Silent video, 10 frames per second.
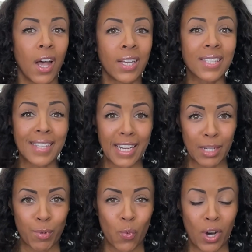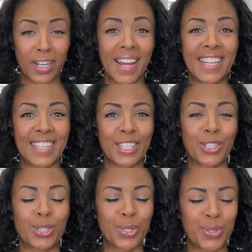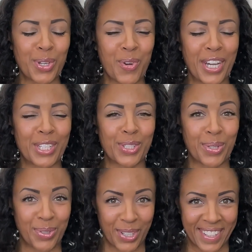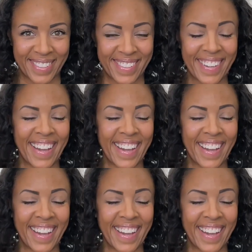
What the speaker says: Sign number 1 is that you're losing weight too quickly.